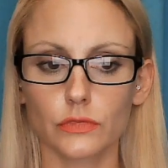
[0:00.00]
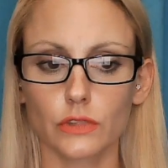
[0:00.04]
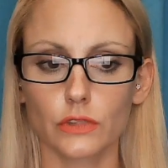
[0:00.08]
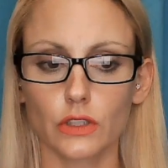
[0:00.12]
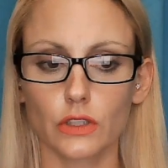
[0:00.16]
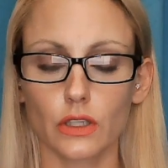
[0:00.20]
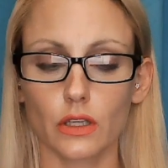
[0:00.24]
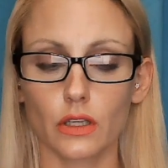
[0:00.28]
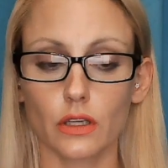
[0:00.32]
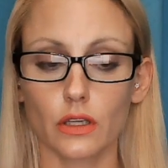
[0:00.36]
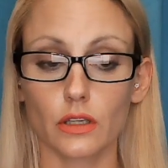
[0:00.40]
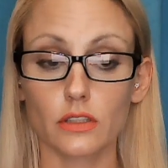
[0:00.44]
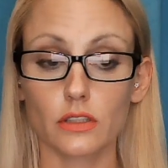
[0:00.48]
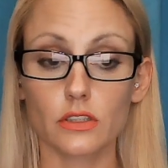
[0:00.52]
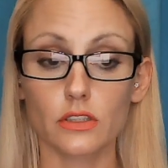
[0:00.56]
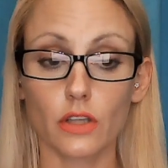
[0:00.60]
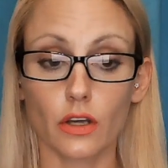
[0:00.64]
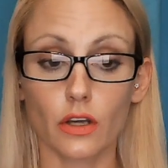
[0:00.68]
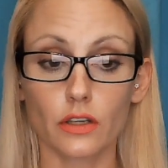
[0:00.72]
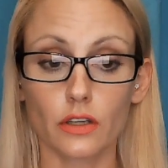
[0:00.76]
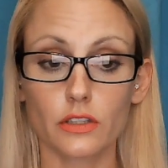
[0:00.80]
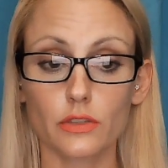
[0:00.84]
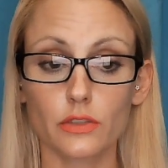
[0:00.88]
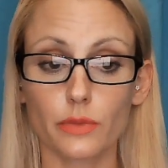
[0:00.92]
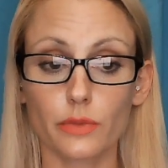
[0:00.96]
As long
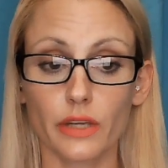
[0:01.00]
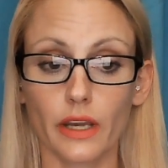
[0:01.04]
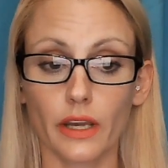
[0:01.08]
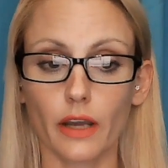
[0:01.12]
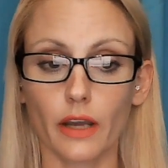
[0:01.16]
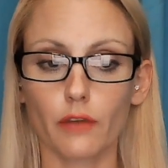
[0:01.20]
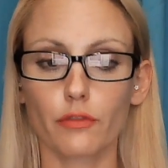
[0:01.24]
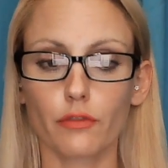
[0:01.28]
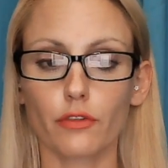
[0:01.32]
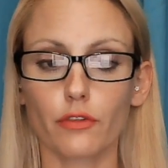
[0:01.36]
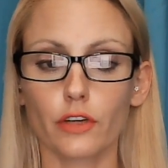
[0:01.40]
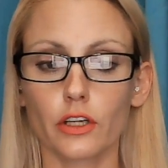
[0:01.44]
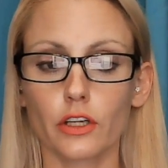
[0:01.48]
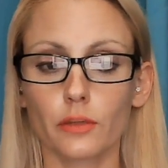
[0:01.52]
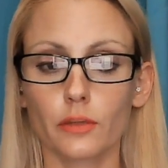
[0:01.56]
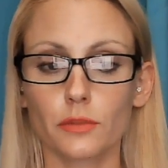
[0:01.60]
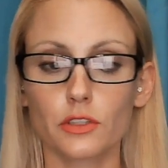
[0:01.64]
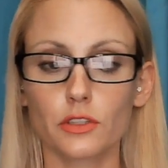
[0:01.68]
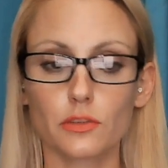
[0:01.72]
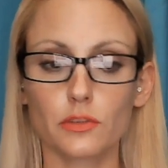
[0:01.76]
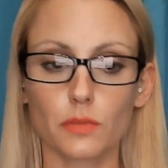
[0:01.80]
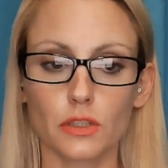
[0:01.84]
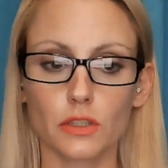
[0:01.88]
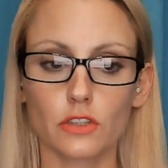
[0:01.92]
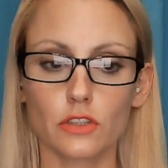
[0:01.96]
as we have freedom of
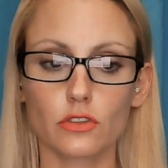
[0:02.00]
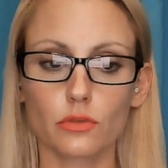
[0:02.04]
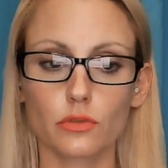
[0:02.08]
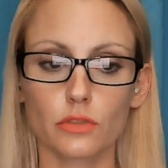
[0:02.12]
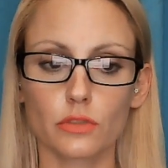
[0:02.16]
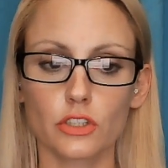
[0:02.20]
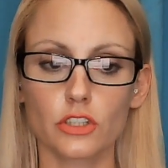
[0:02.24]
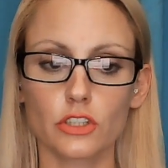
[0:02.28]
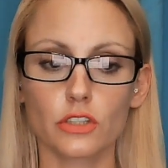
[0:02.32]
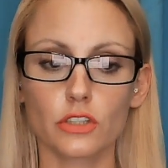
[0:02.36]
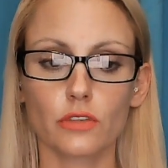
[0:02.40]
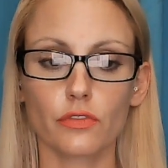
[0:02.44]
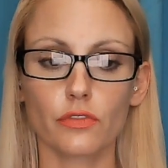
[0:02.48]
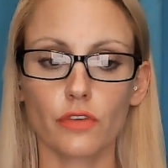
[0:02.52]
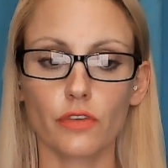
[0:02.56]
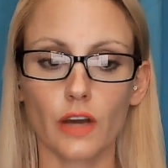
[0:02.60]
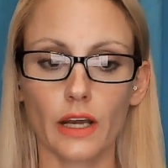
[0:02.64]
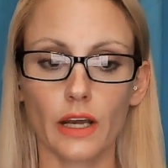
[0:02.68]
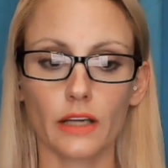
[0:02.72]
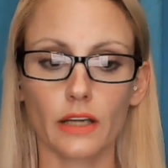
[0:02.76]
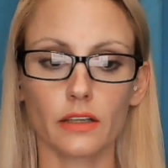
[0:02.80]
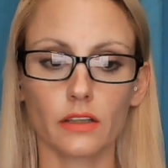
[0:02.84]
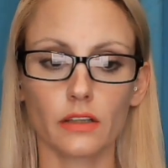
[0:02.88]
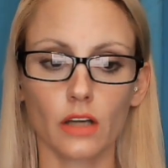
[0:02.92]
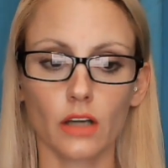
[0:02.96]
speech, we should fight
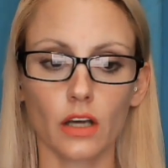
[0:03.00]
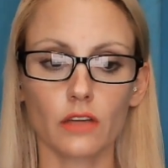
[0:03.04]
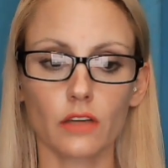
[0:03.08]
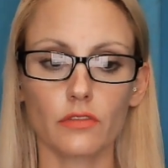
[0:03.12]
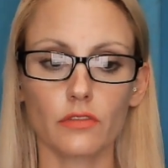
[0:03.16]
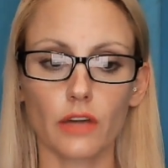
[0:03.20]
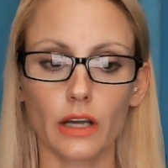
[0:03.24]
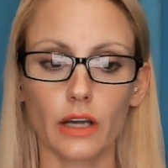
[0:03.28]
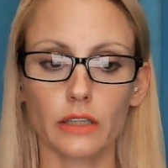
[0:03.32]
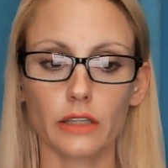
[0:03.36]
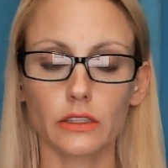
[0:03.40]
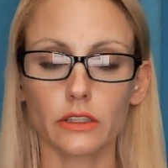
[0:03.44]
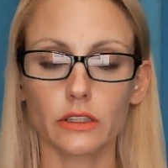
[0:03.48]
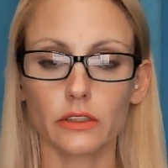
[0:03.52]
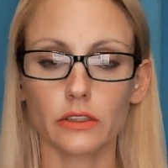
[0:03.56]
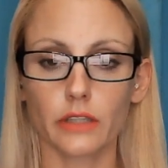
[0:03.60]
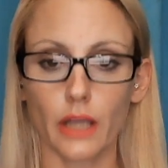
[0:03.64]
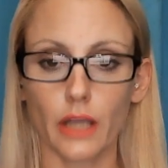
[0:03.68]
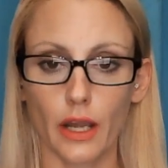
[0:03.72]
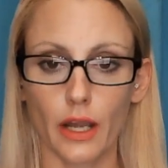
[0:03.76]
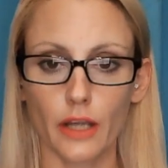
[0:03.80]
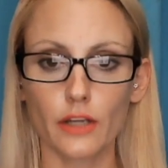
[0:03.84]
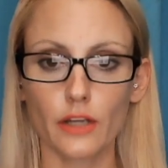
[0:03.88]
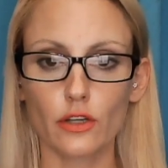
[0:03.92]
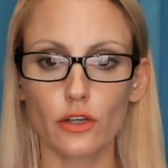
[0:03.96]
nonviolently. I
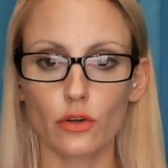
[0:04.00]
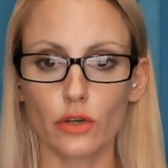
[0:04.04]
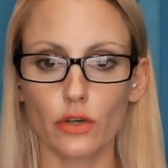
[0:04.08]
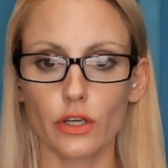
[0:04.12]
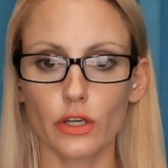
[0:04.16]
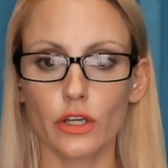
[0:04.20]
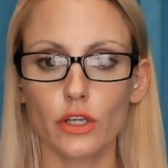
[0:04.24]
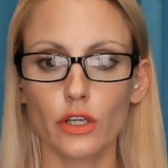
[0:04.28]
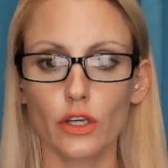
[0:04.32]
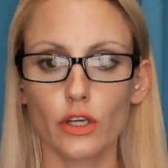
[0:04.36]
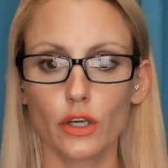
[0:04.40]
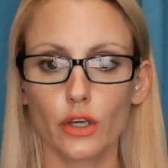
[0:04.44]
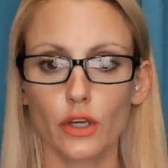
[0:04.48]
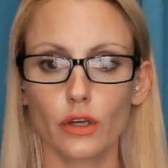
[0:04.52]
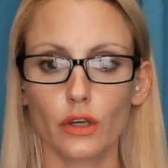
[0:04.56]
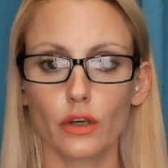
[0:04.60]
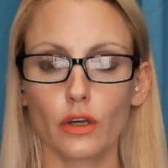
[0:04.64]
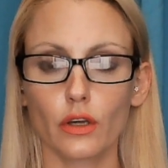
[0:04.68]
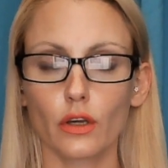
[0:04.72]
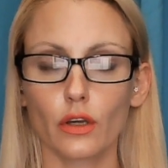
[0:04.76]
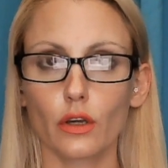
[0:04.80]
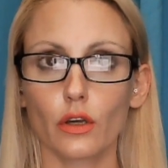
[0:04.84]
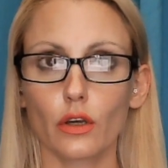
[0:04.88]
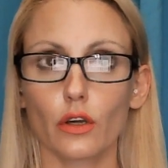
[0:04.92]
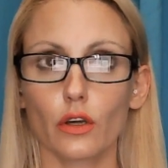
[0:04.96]
agree,
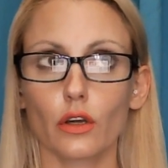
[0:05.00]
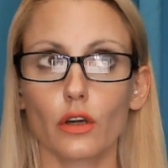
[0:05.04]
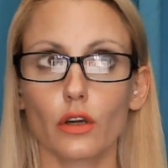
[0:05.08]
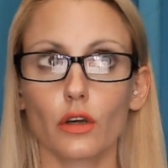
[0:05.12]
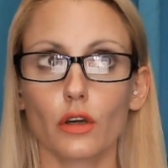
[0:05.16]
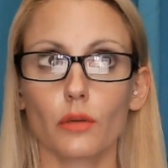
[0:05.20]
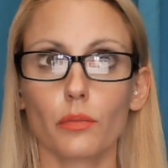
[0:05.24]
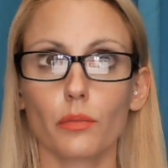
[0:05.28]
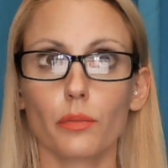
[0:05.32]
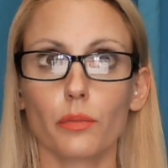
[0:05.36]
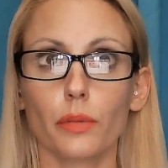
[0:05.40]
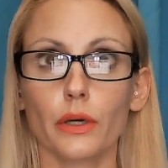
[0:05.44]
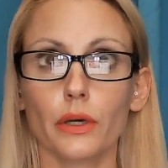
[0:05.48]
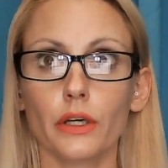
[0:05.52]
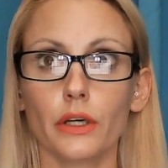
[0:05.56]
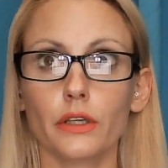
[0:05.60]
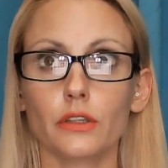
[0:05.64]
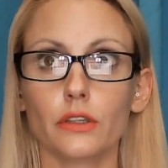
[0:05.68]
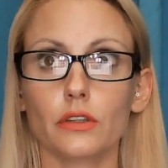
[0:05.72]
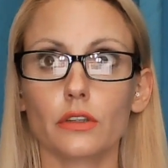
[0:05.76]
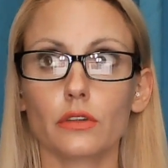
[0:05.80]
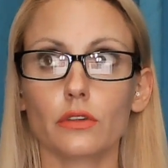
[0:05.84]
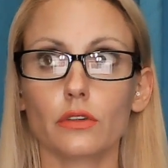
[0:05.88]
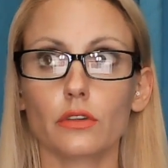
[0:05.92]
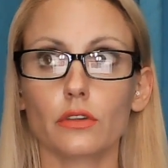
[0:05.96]
but
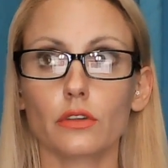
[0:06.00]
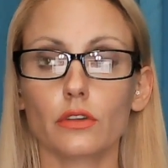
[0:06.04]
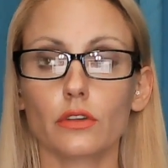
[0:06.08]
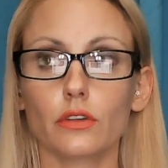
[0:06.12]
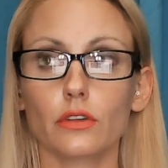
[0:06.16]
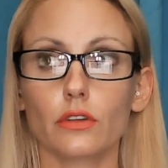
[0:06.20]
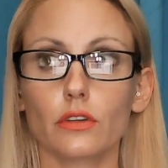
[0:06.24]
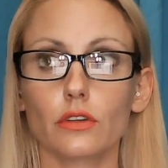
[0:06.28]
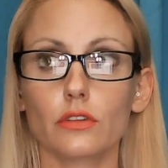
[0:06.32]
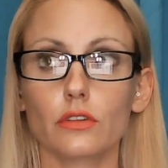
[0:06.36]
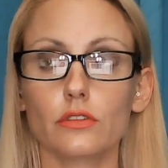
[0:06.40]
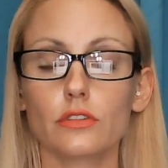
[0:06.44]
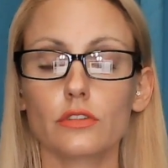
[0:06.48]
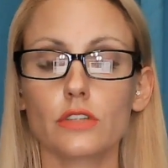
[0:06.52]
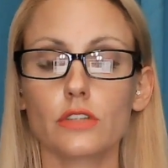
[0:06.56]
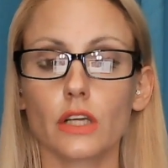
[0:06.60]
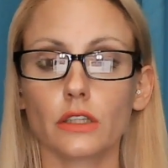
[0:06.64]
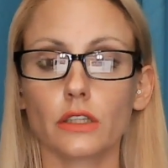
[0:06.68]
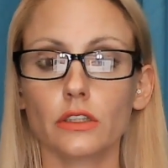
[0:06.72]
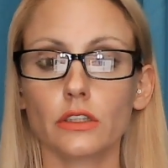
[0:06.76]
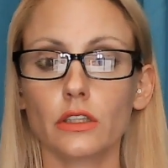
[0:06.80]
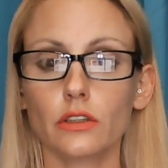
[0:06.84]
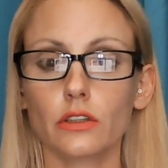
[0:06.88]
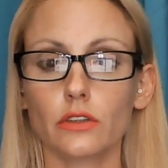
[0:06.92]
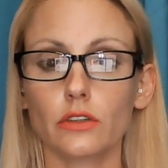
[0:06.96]

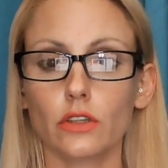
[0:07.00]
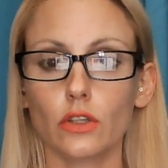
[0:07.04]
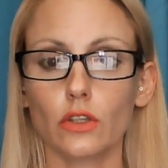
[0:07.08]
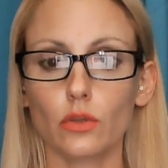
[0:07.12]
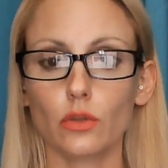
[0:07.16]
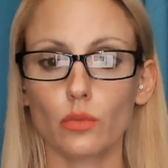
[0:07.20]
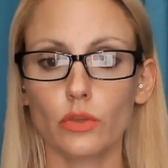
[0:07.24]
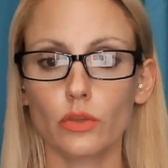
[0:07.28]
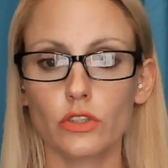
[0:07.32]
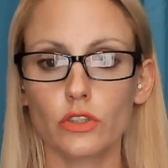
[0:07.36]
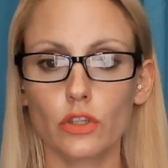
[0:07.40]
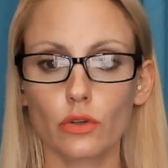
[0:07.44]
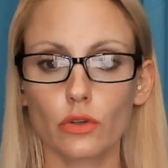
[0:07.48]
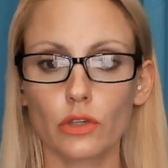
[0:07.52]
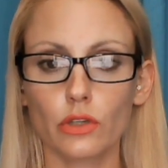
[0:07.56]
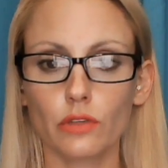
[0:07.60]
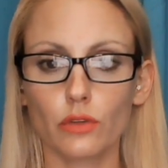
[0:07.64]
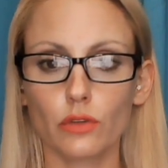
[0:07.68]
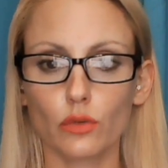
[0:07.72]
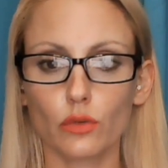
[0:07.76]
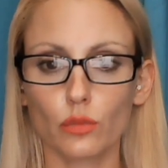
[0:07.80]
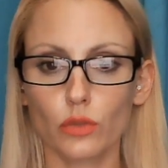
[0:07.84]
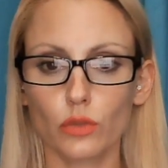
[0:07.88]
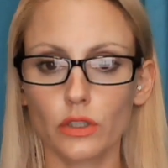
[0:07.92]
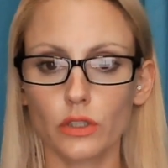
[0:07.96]
technically, we don't even
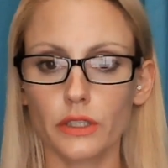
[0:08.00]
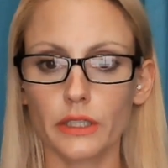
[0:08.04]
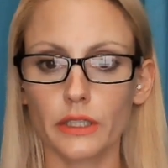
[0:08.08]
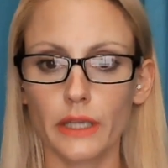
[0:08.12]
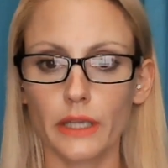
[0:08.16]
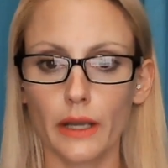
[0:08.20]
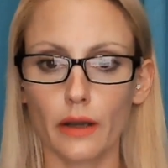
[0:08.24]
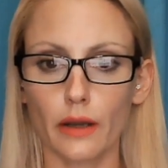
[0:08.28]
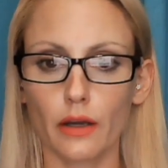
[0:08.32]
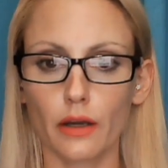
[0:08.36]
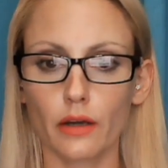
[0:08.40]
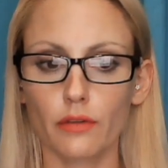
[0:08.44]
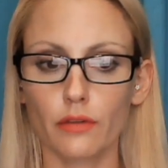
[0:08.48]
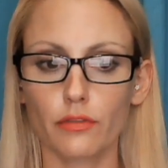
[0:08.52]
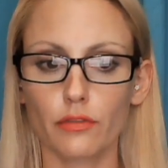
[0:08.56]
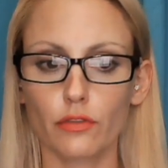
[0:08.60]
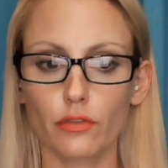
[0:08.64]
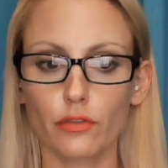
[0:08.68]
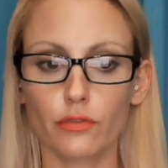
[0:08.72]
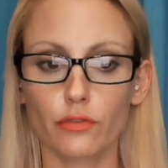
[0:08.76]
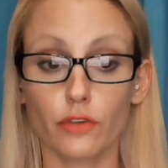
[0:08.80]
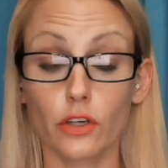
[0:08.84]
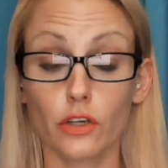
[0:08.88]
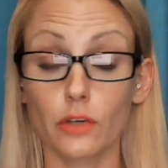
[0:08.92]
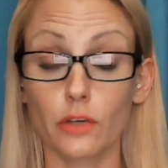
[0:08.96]
really have
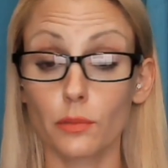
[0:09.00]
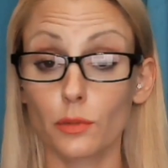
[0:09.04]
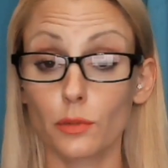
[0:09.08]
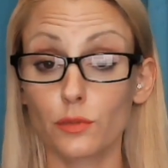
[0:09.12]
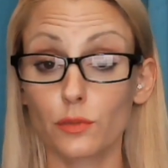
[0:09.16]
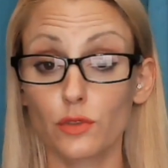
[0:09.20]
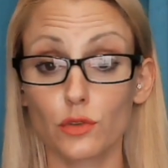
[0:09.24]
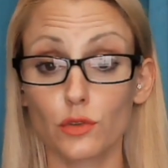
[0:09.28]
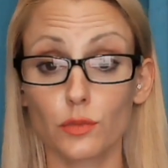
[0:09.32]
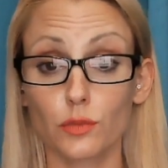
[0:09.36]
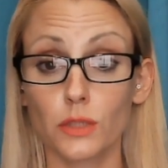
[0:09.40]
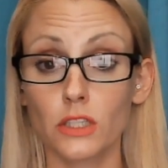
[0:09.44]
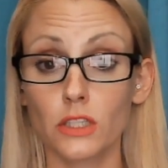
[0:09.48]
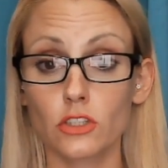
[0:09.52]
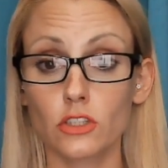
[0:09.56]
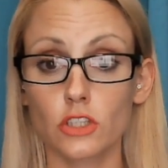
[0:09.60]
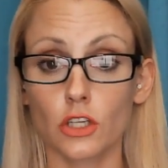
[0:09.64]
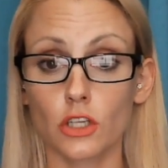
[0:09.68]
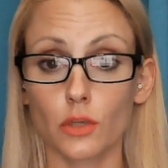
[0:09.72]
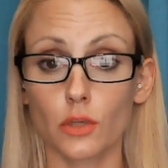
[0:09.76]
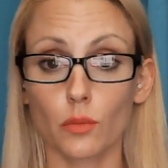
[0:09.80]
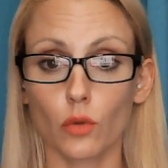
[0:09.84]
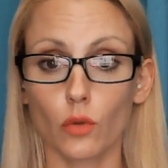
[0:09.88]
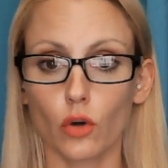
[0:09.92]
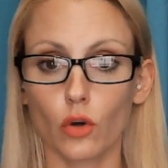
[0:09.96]
freedom of speech
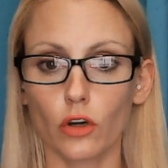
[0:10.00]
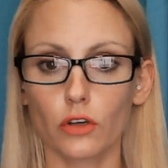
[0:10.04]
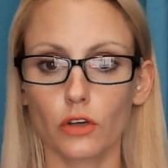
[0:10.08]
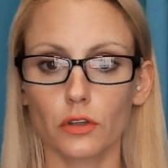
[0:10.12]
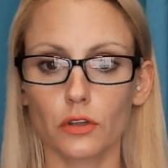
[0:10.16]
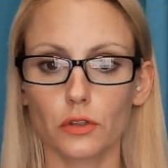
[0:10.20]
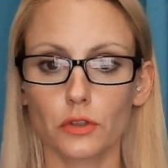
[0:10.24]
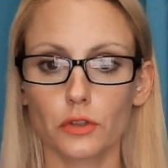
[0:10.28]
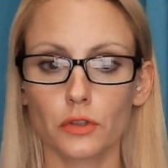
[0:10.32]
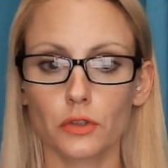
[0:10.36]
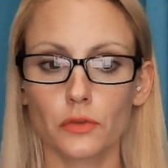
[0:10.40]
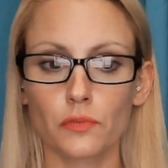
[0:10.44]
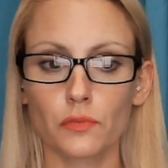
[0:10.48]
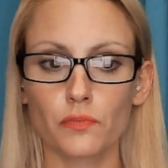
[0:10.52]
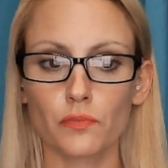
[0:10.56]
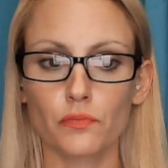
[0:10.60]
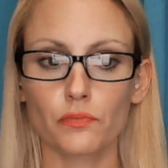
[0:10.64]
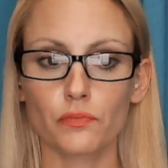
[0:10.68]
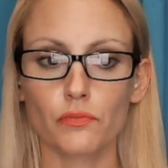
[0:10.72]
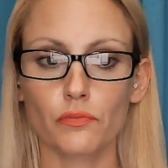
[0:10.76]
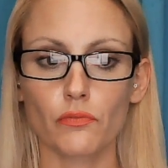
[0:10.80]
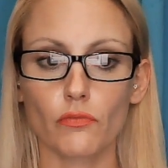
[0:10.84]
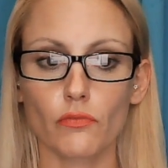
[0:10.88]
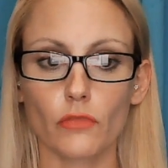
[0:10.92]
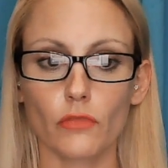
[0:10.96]
anymore.
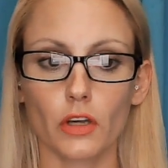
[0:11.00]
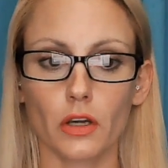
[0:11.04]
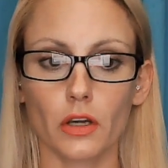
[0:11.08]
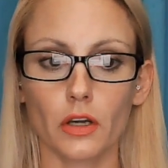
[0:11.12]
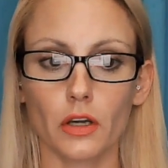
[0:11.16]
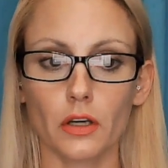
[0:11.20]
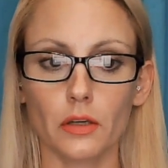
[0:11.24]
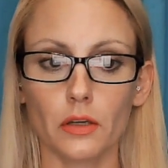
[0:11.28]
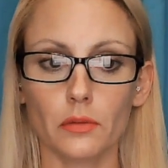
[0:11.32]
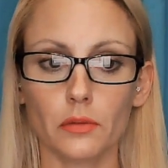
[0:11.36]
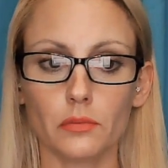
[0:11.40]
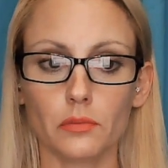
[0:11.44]
Um...